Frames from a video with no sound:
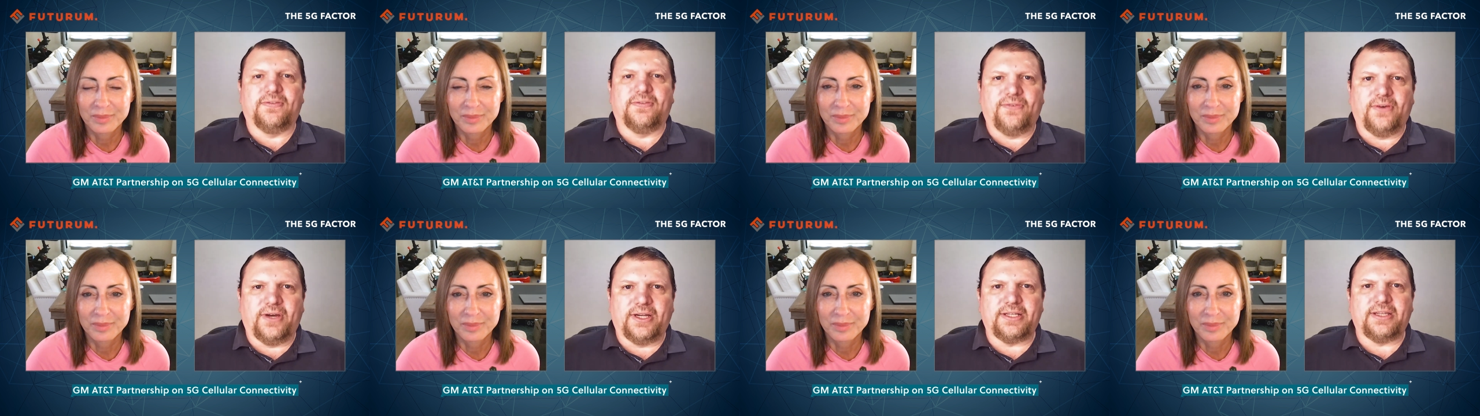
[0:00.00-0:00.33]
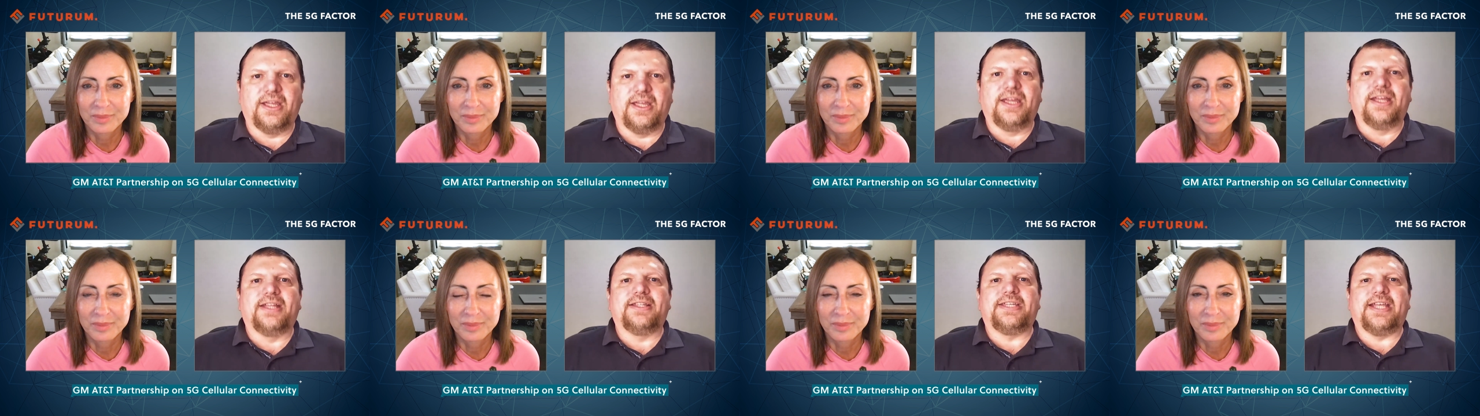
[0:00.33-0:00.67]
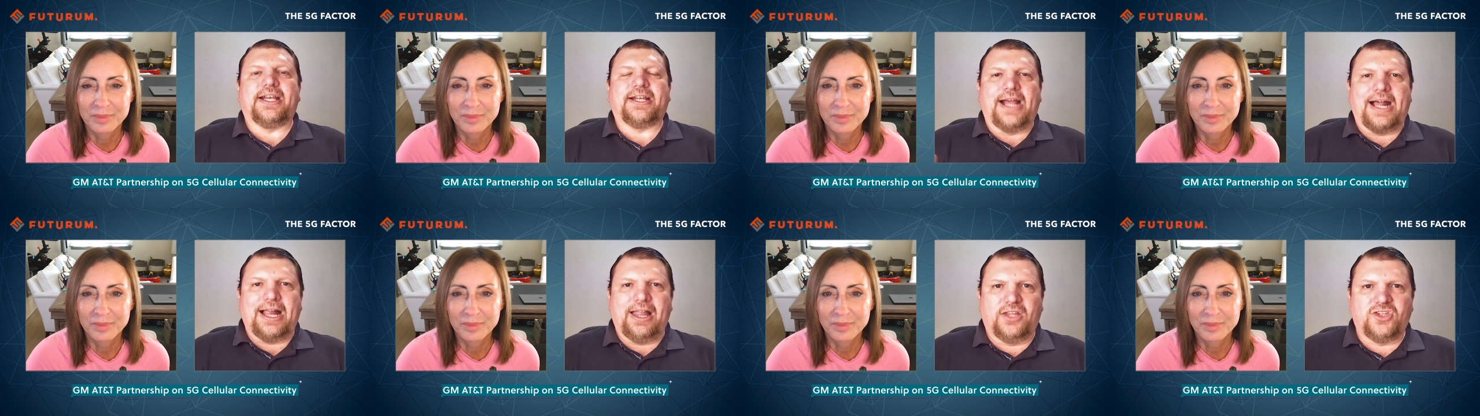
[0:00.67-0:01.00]
Speaker 1: different
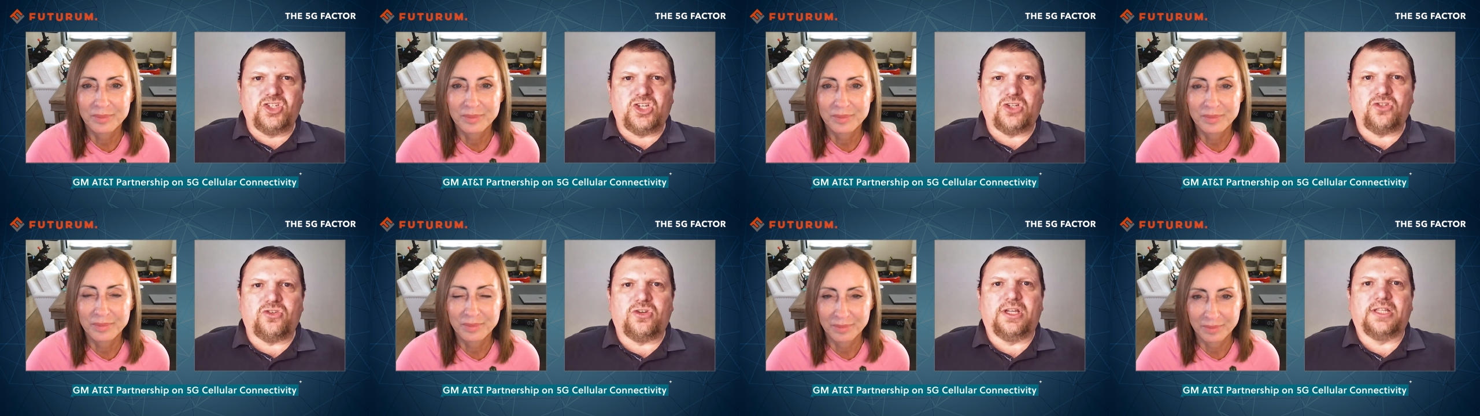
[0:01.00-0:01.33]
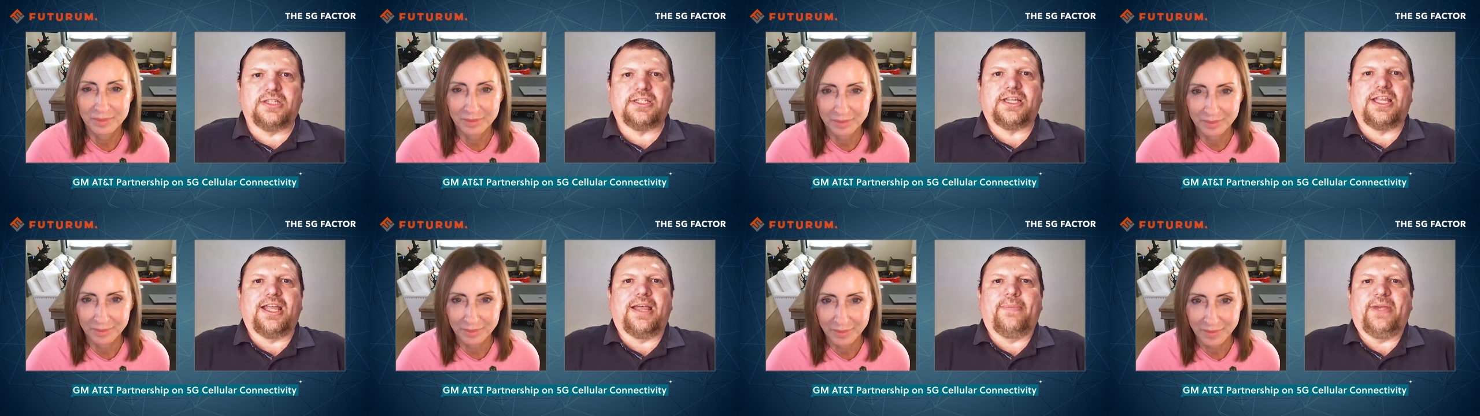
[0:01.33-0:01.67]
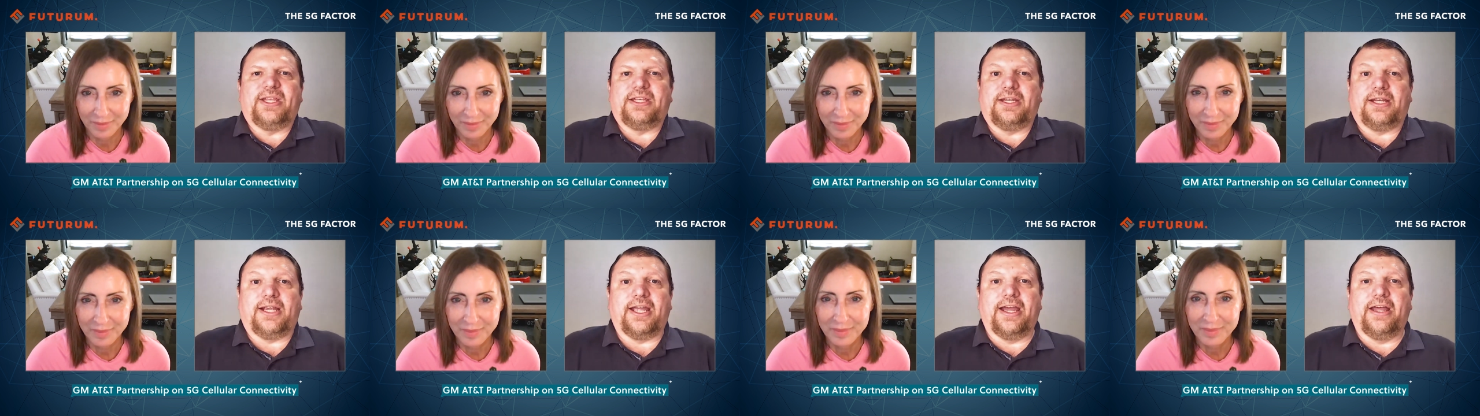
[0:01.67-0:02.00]
technology trends
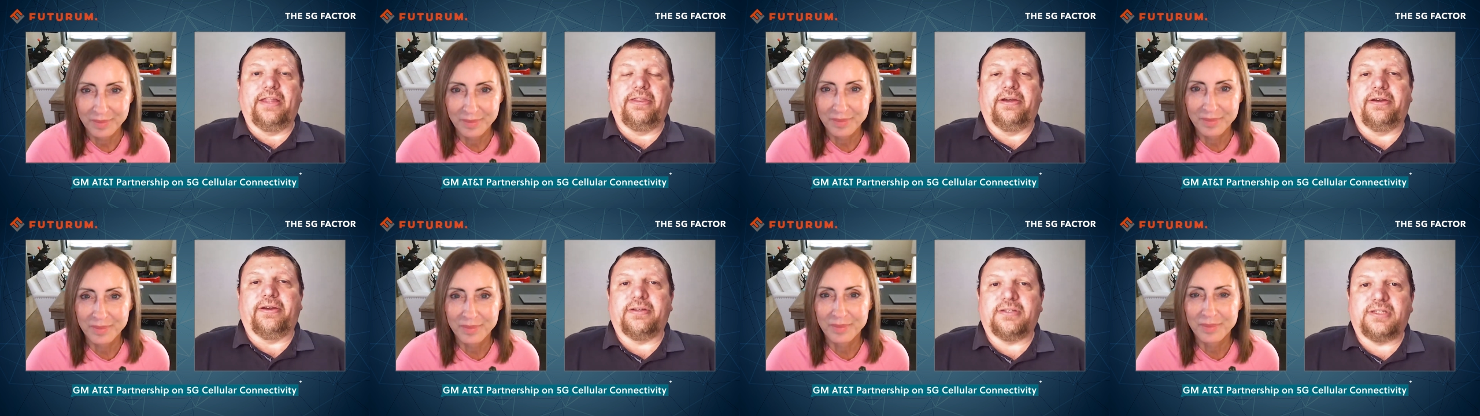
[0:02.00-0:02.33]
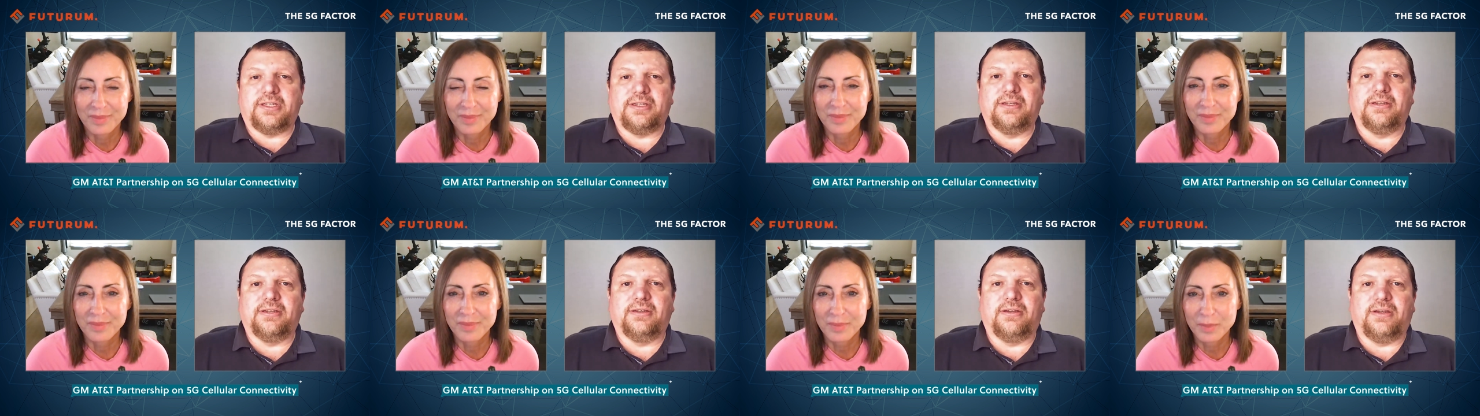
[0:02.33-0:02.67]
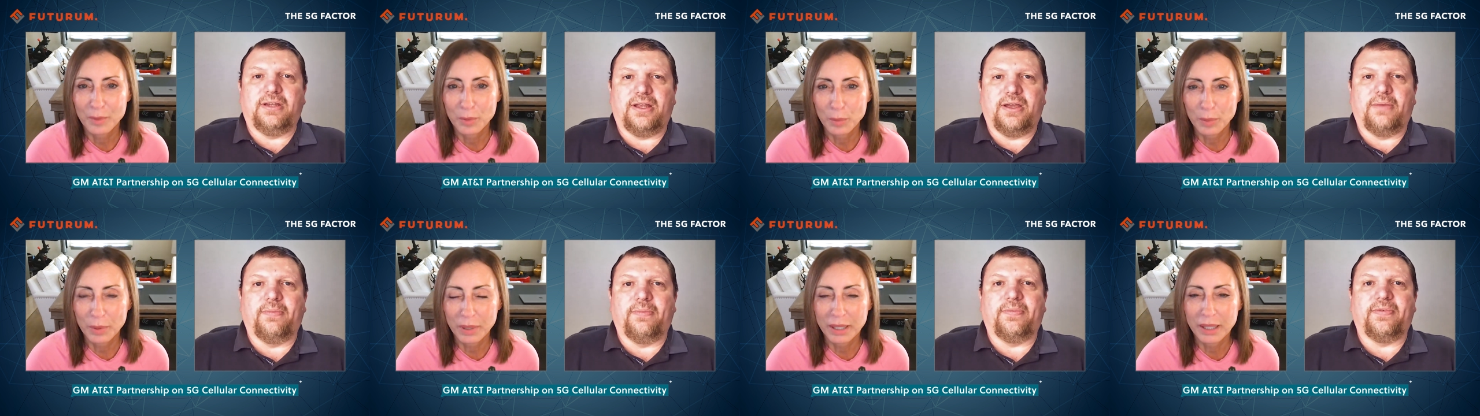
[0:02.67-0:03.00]
coming together
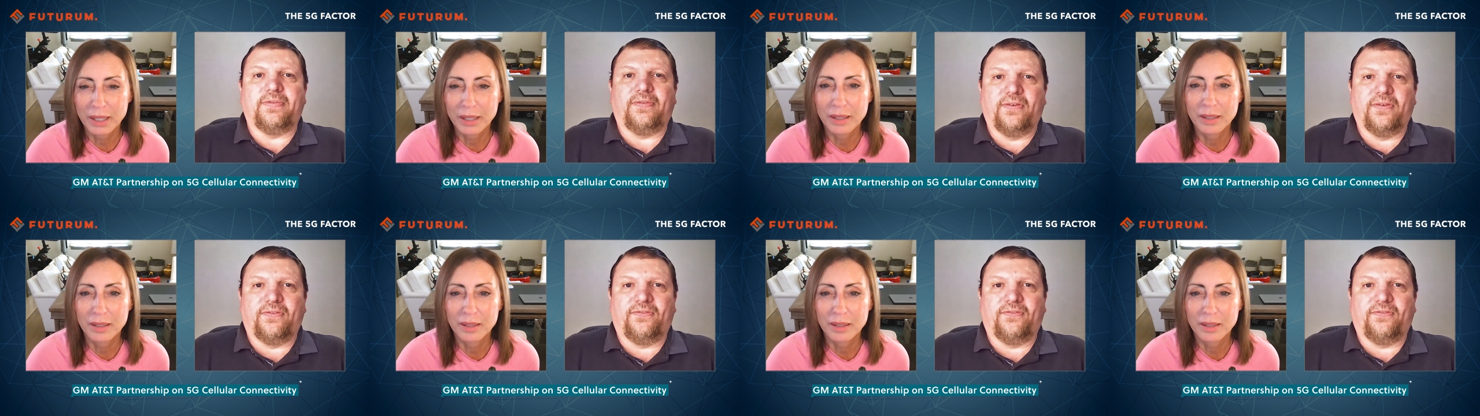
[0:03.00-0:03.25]
to, you know,